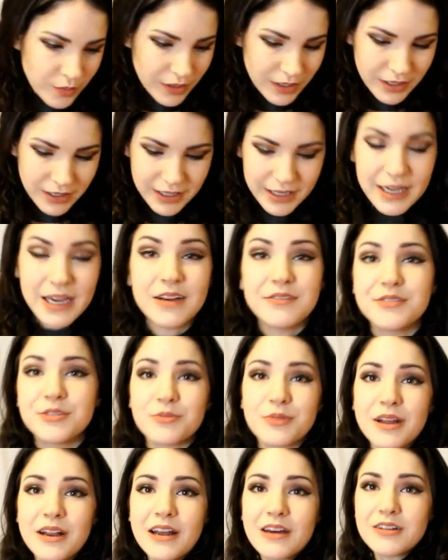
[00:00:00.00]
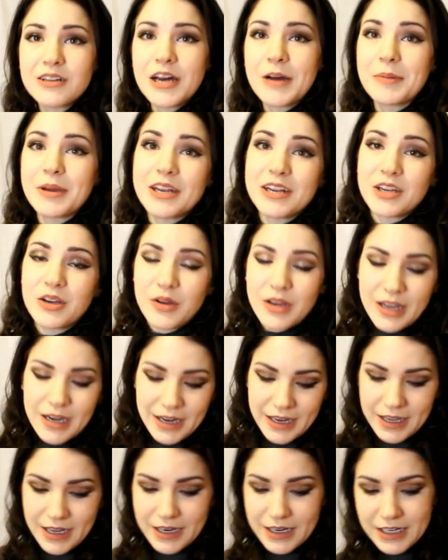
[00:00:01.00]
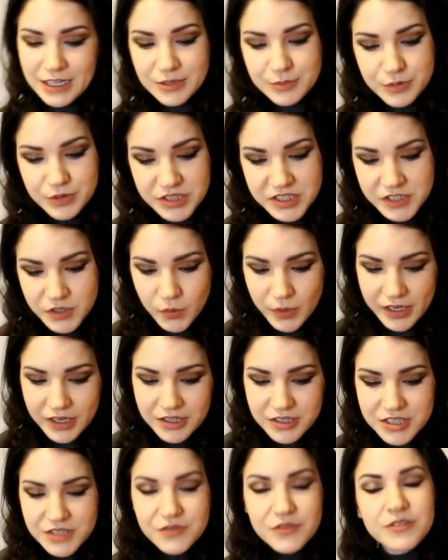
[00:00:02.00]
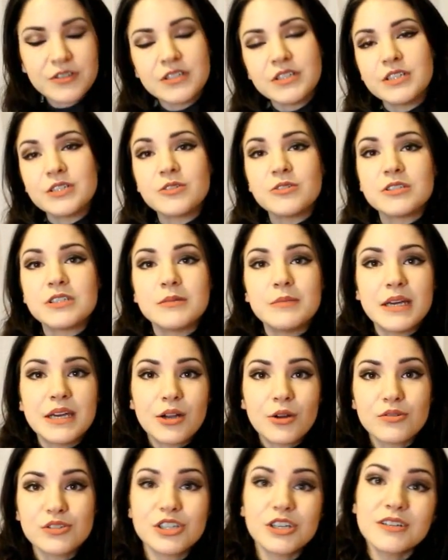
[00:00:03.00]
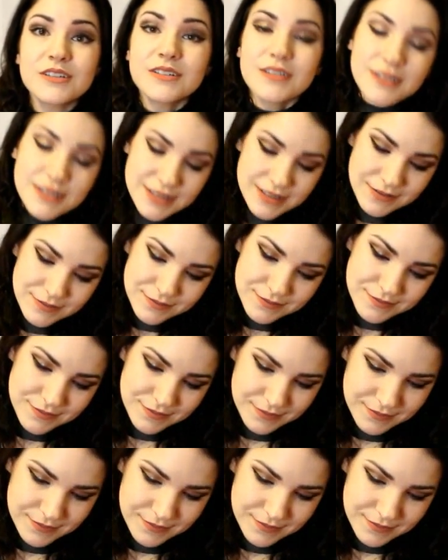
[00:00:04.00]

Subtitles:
While I have the red out, I'm gonna go ahead and cut a couple squares for the little tomato chunks.